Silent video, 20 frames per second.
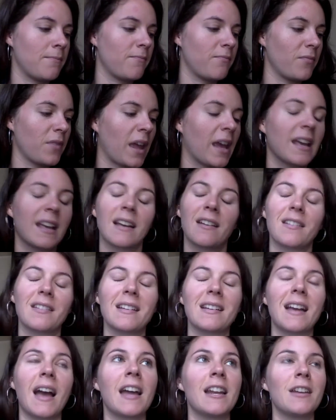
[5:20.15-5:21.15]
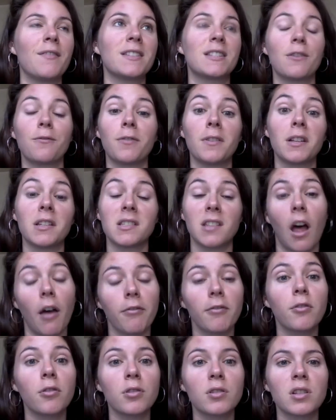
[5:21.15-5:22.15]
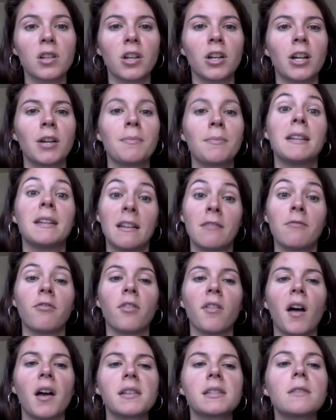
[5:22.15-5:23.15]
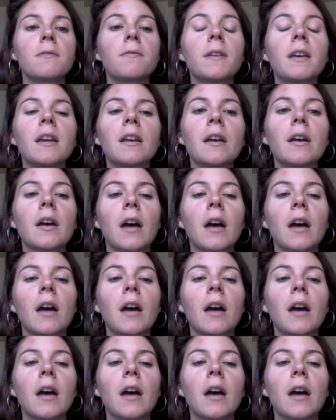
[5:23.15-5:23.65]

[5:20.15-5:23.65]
like kind of as a philosophical term and in philosophy